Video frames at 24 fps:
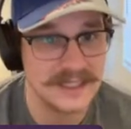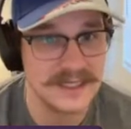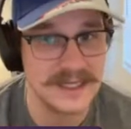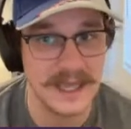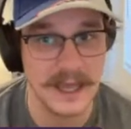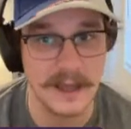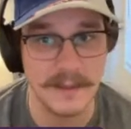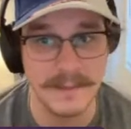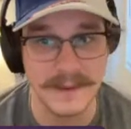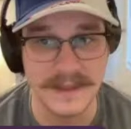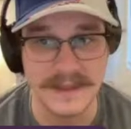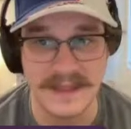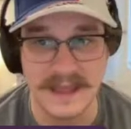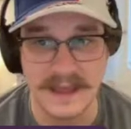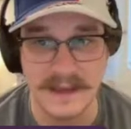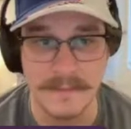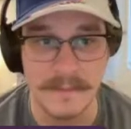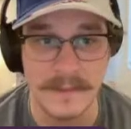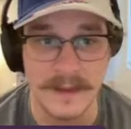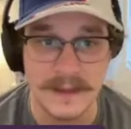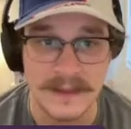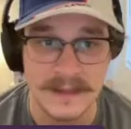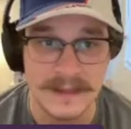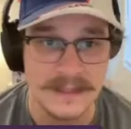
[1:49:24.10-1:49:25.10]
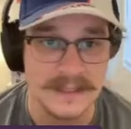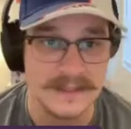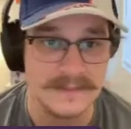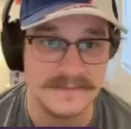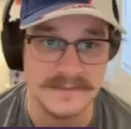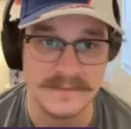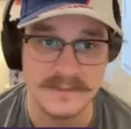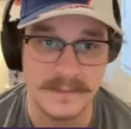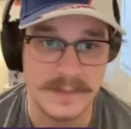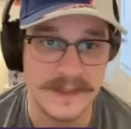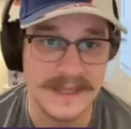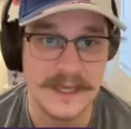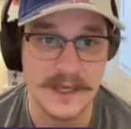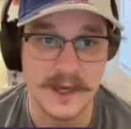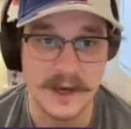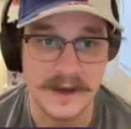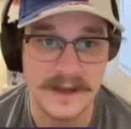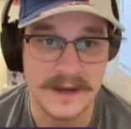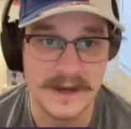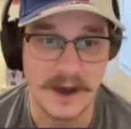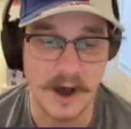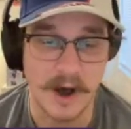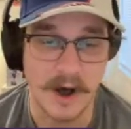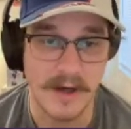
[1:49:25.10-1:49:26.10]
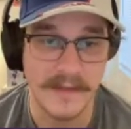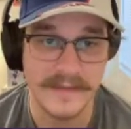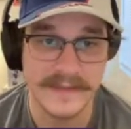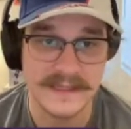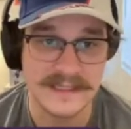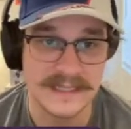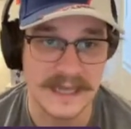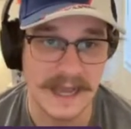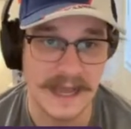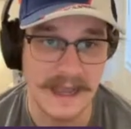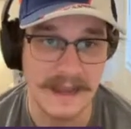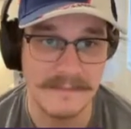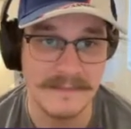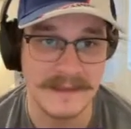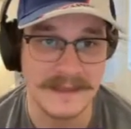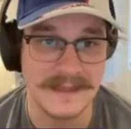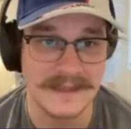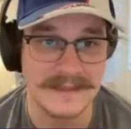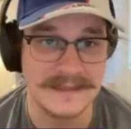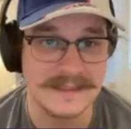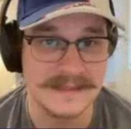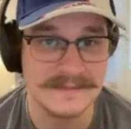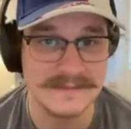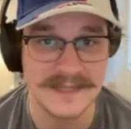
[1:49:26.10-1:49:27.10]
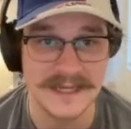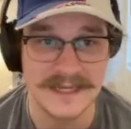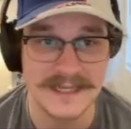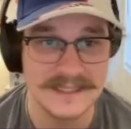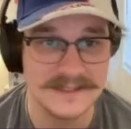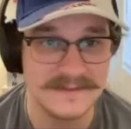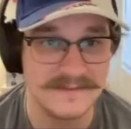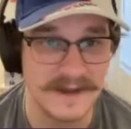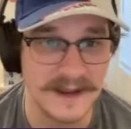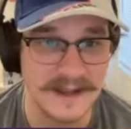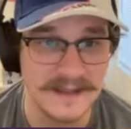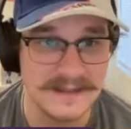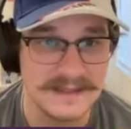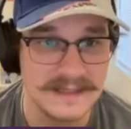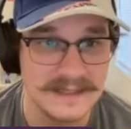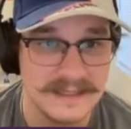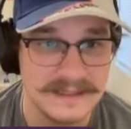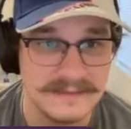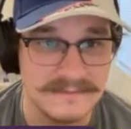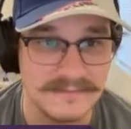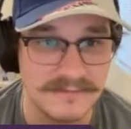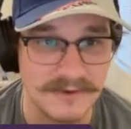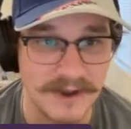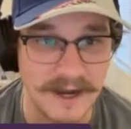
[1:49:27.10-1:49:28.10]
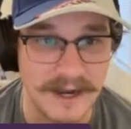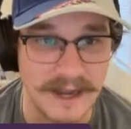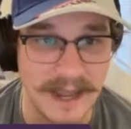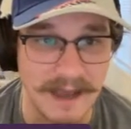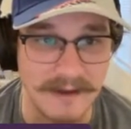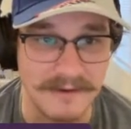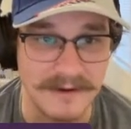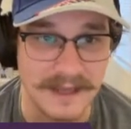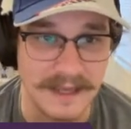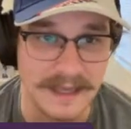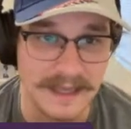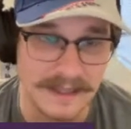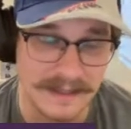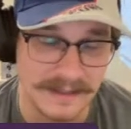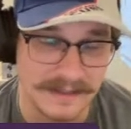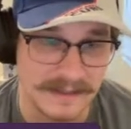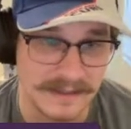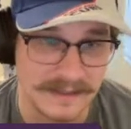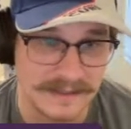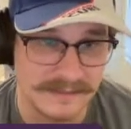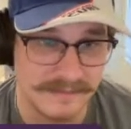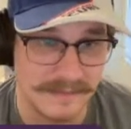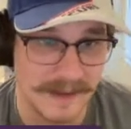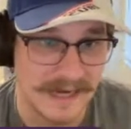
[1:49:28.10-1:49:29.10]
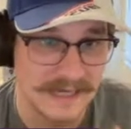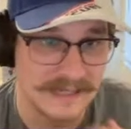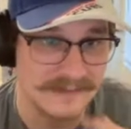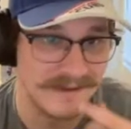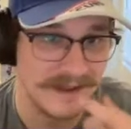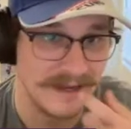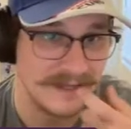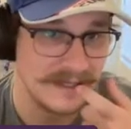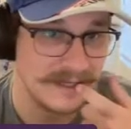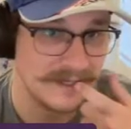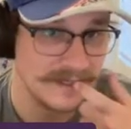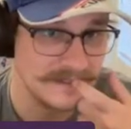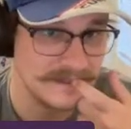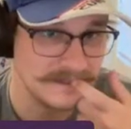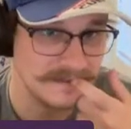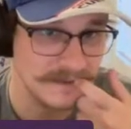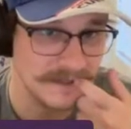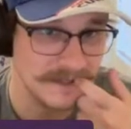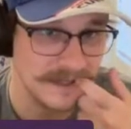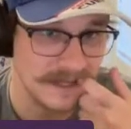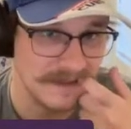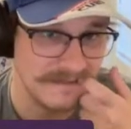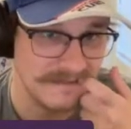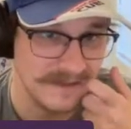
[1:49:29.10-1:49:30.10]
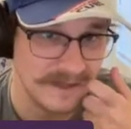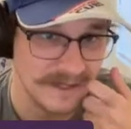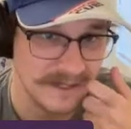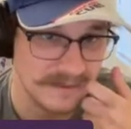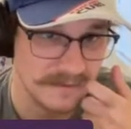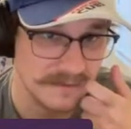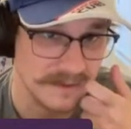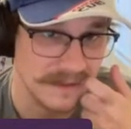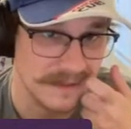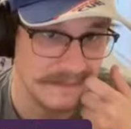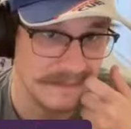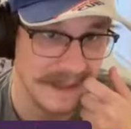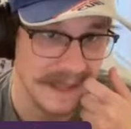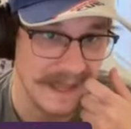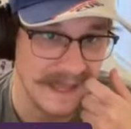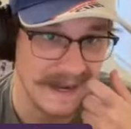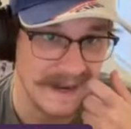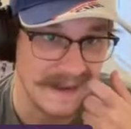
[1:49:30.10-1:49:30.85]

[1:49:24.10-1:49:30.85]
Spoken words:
helping them be good all the time, it seems like it's finally run out, and that's back-to-back years where they've looked really bad.